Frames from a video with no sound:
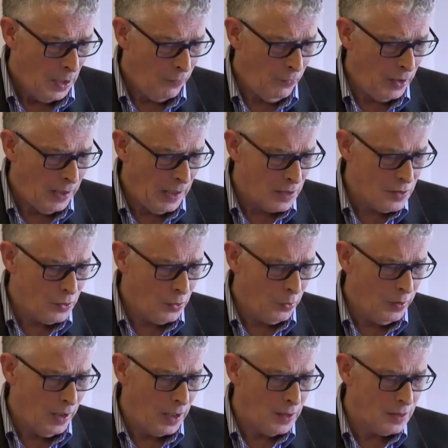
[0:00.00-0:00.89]
If it gets
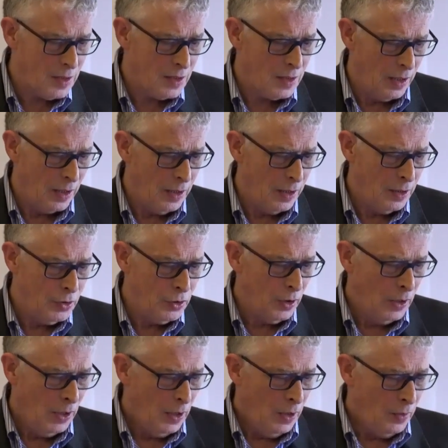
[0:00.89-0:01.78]
through that
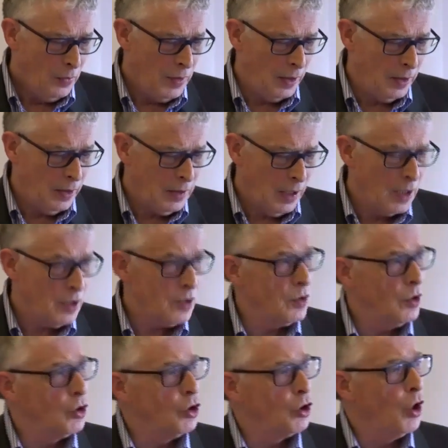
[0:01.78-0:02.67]
stage, then it
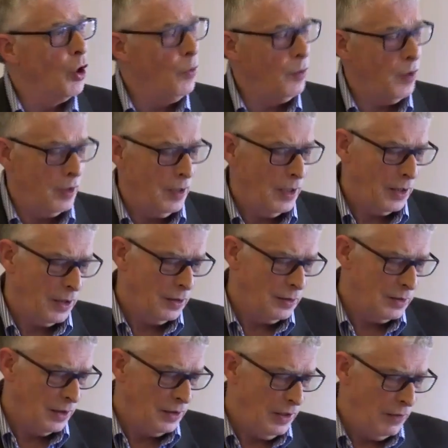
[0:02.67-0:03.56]
has to show that it
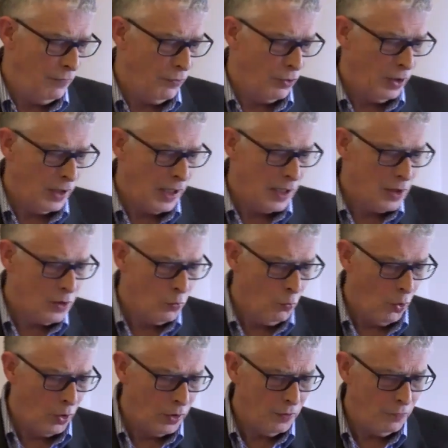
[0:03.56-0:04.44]
can deliver against
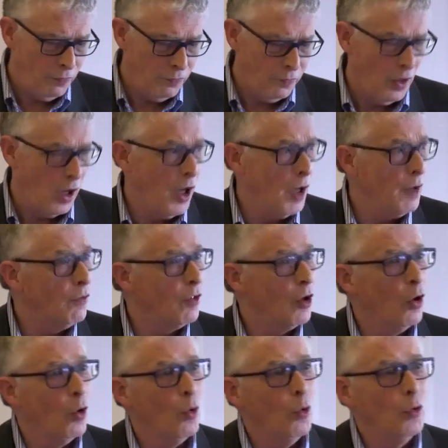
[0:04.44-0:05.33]
one of
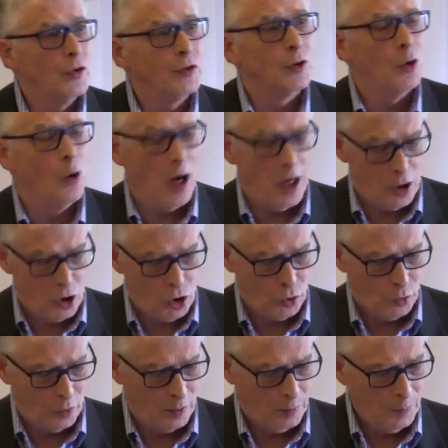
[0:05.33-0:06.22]
5 calls to
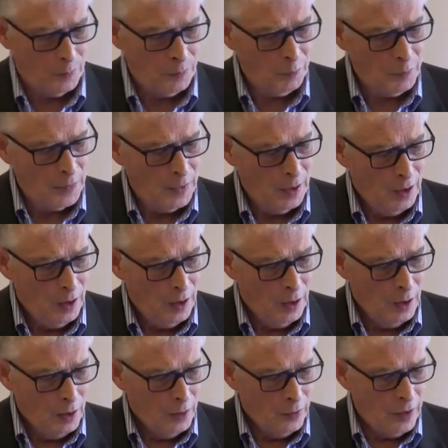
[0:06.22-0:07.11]
action.
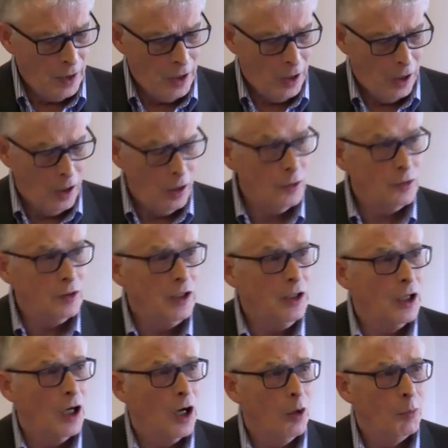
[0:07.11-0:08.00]
They are
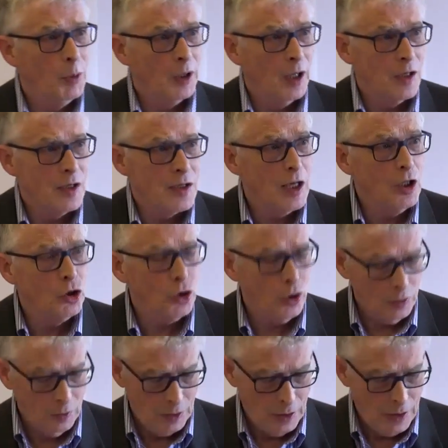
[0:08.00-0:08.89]

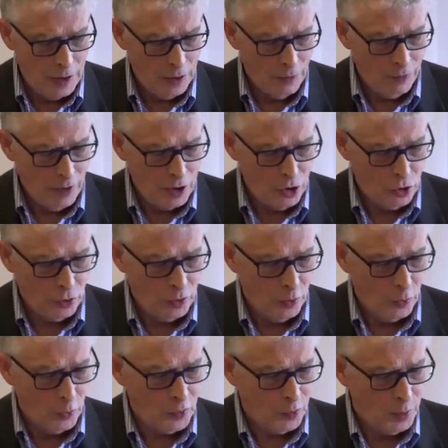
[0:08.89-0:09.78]
decarbonisation,
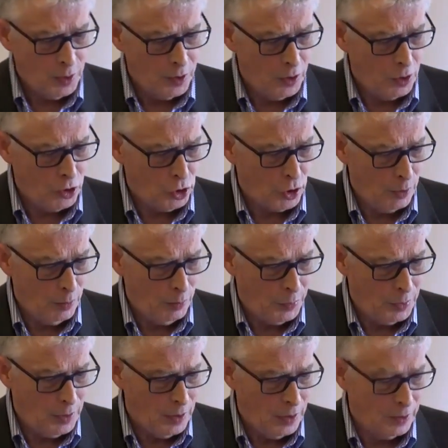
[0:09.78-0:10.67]
innovation, entrepreneurship
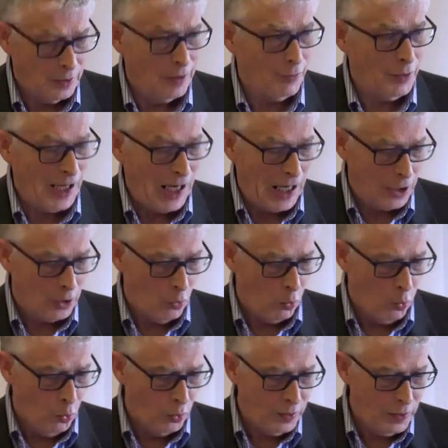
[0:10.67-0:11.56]
and having
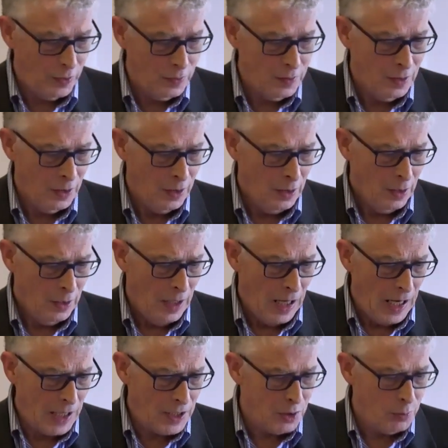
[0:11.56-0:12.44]
headquarters,
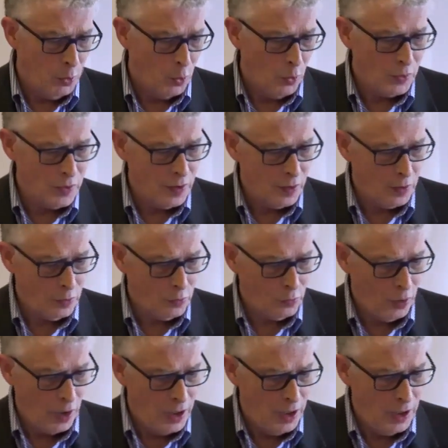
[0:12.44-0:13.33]
exports and
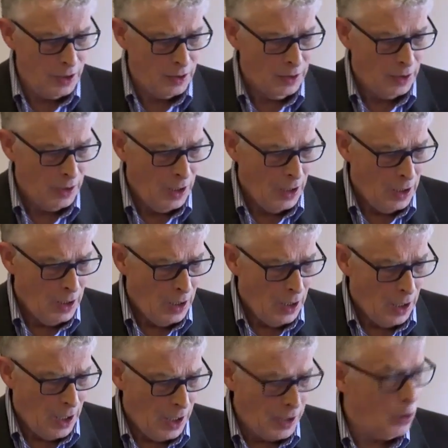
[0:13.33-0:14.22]
trade,
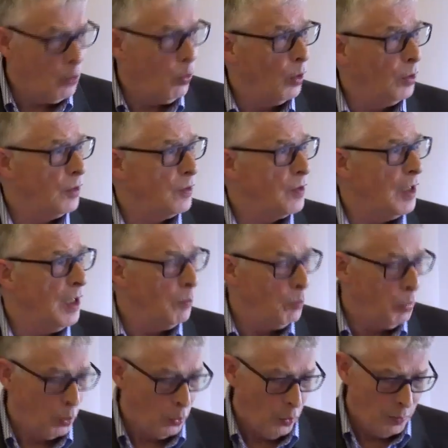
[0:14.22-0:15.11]
high quality
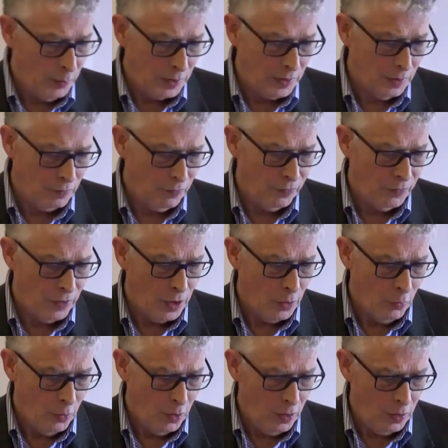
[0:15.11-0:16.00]
employment and
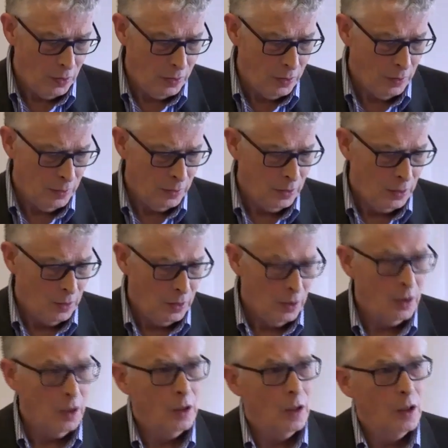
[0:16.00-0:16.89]
fair work,
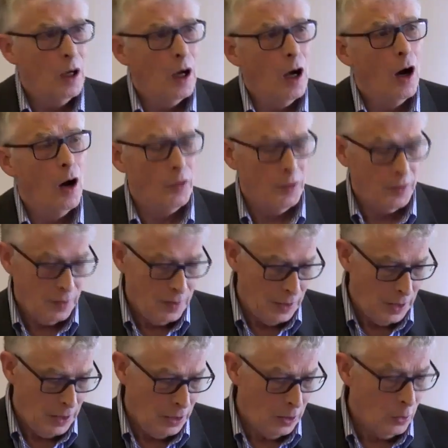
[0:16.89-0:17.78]

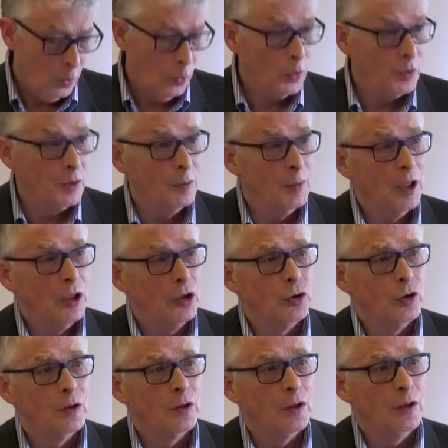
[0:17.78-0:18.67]
R&D,
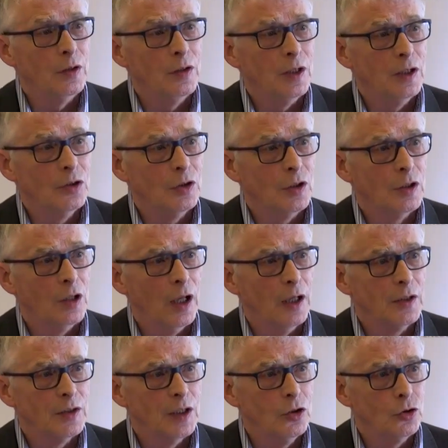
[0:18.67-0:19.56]
automation and
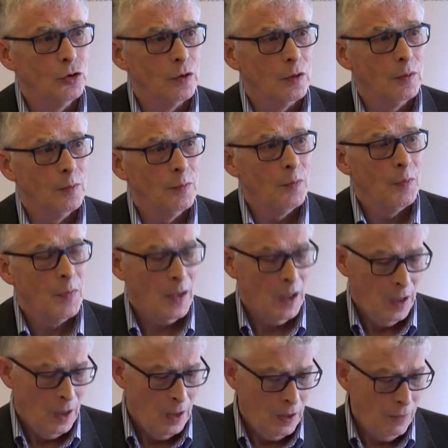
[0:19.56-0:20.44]
digitalisation.
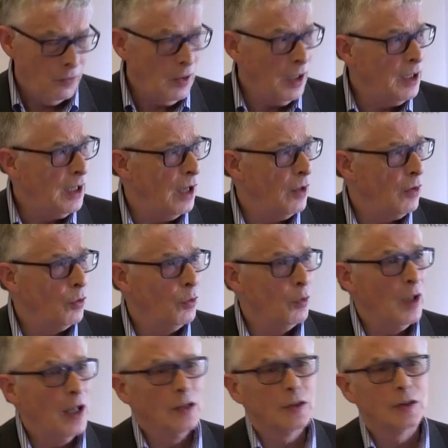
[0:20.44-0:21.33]
If they get
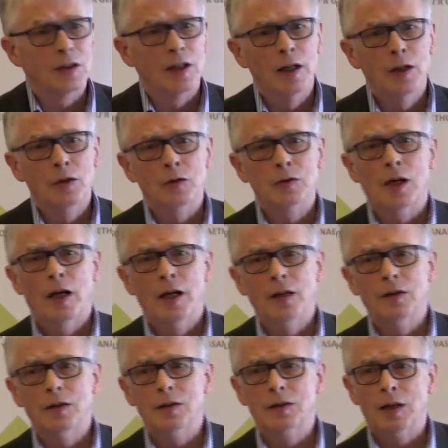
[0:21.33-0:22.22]
through that stage, as
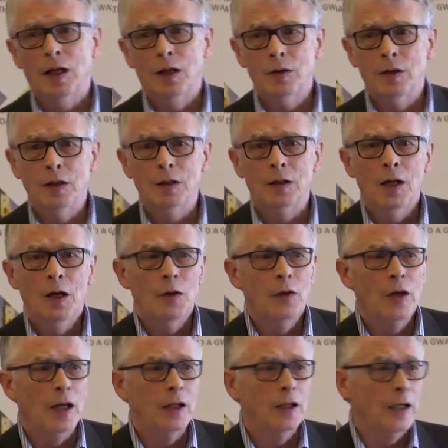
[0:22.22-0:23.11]
I understand it,
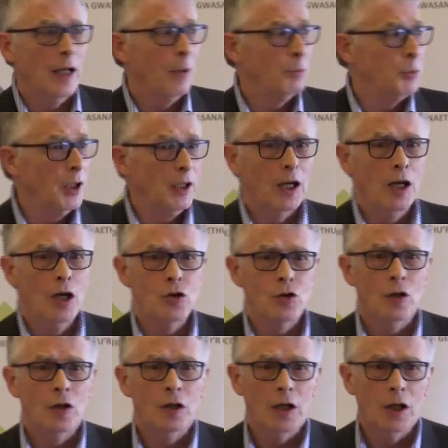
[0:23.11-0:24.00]
then an
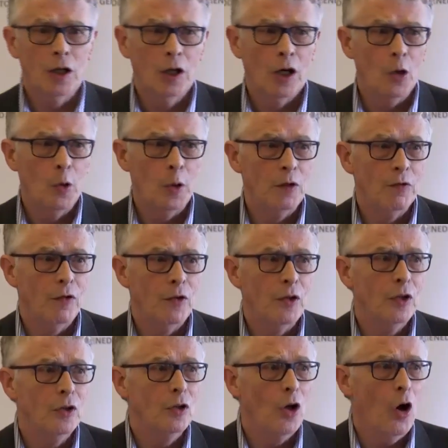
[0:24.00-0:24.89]
application can go in for
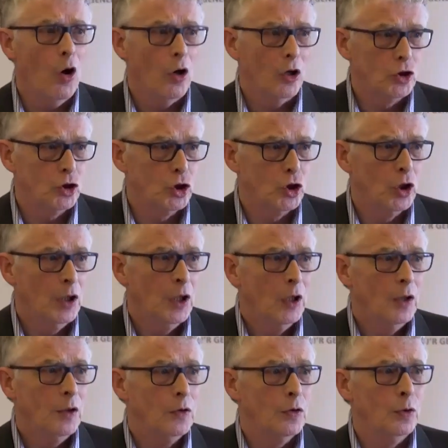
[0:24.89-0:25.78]
the DOSH
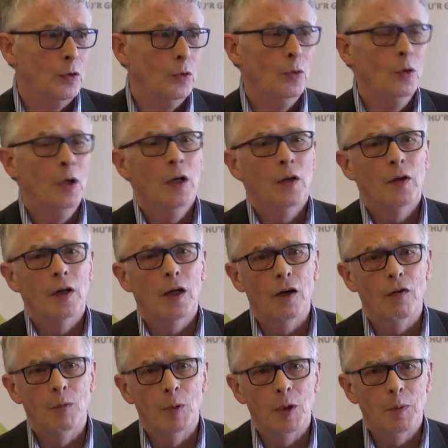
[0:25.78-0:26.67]
to the
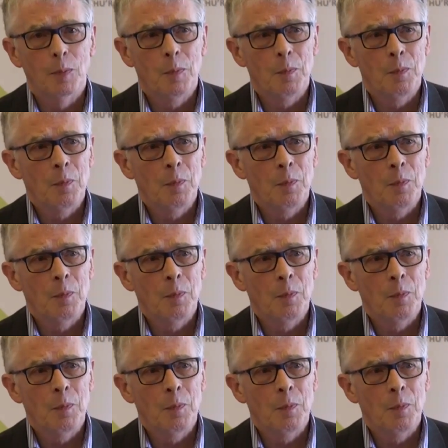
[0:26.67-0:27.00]
government.